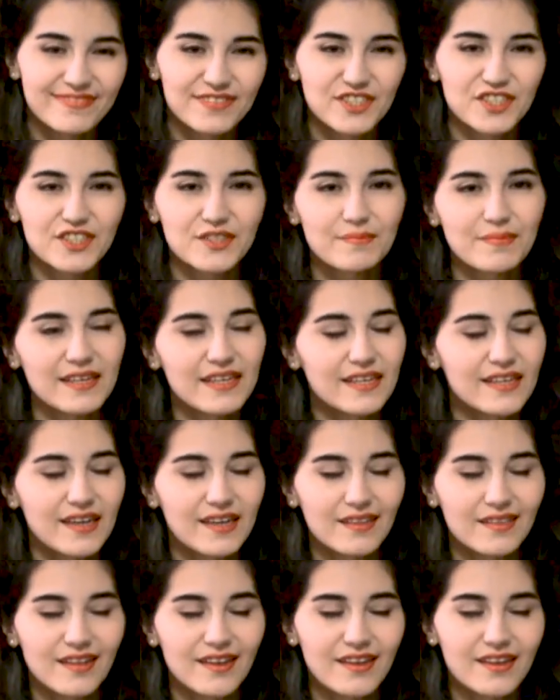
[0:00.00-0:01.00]
just meet
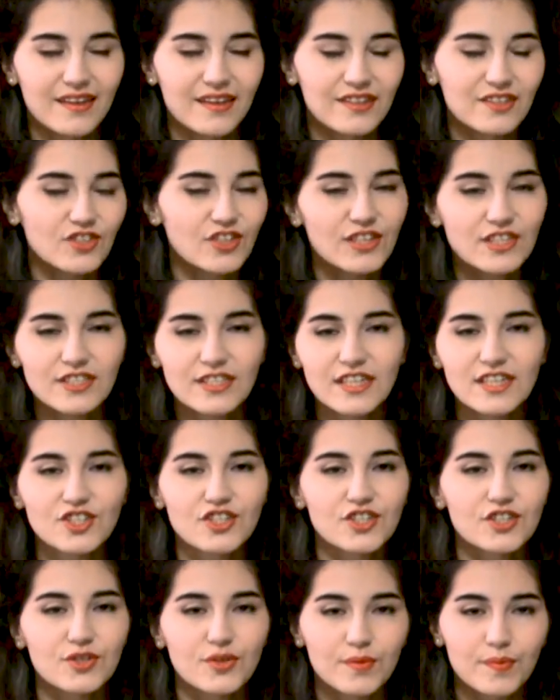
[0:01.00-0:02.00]
at like a train
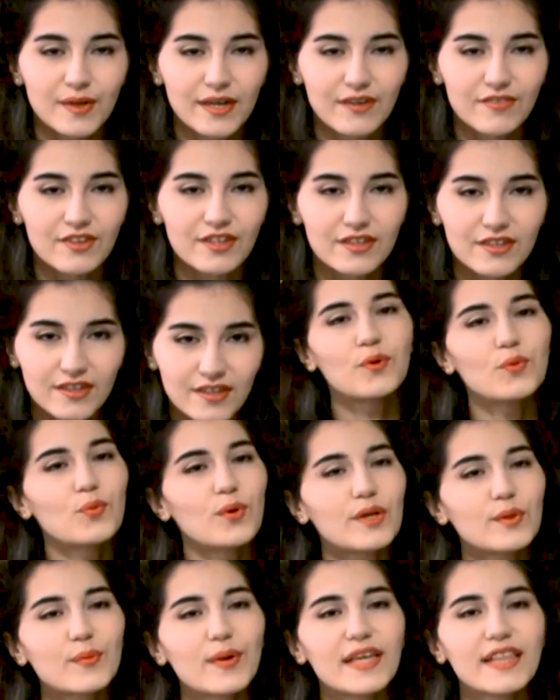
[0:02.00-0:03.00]
station or whatever.
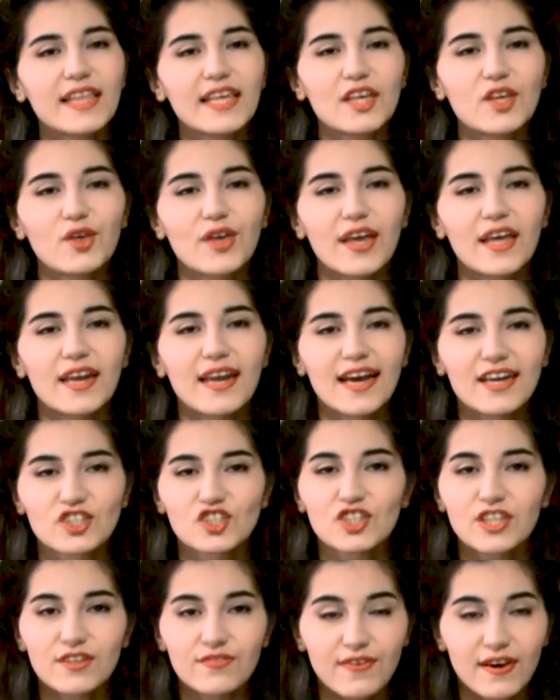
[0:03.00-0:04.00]
One way that you can
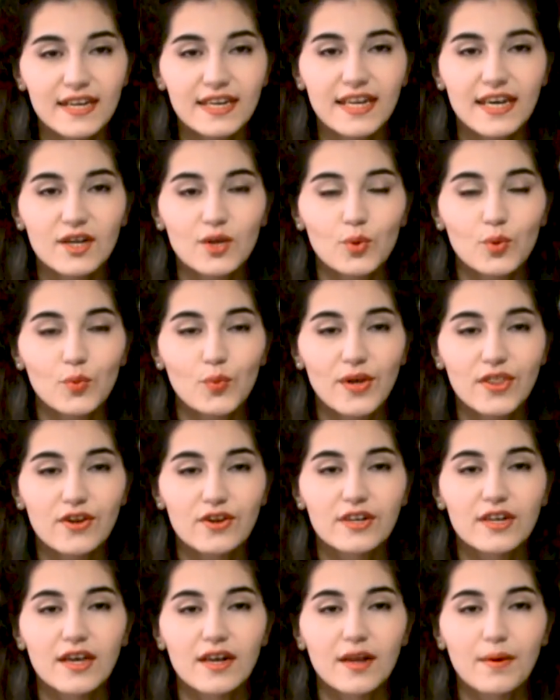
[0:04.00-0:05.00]
actually find out whether
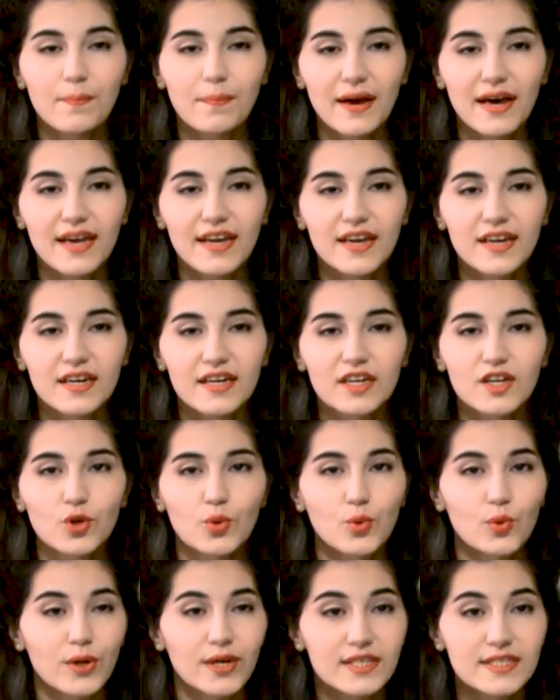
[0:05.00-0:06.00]
or not a buyer
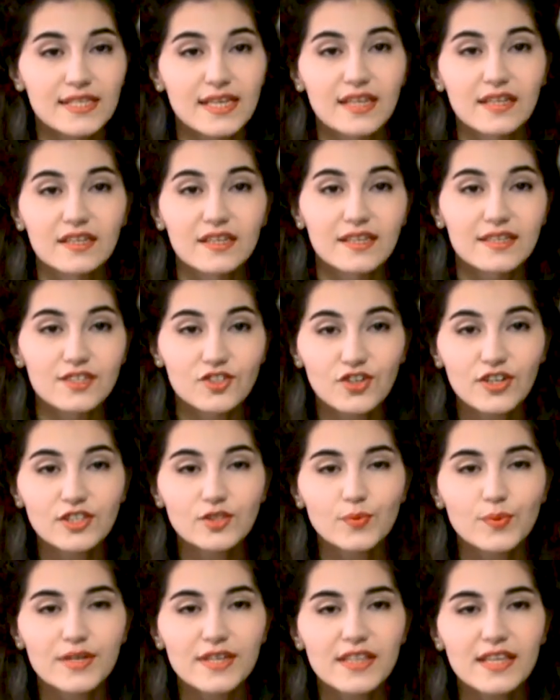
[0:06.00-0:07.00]
or a seller is
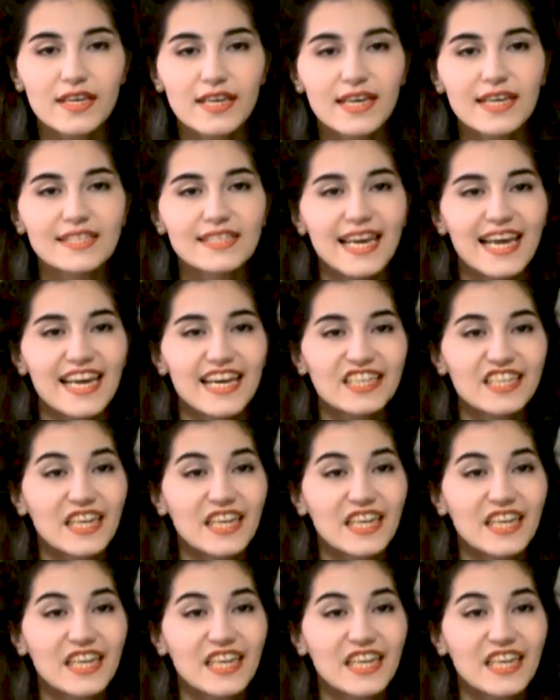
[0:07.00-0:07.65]
trustworthy is a